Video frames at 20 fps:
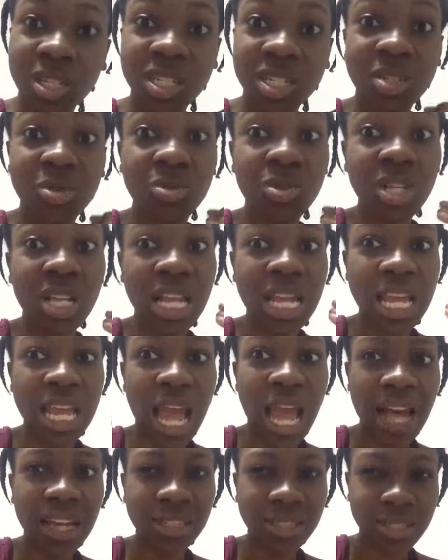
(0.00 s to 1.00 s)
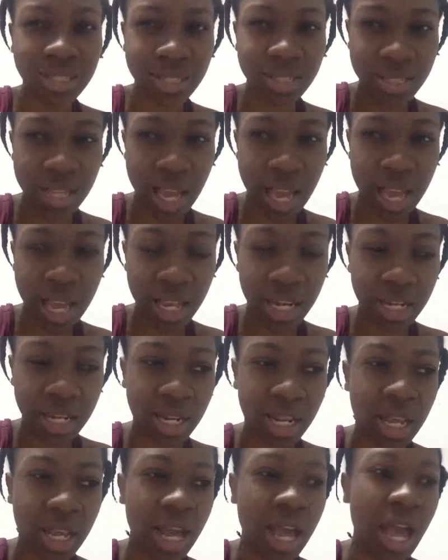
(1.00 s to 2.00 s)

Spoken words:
doesn't really understand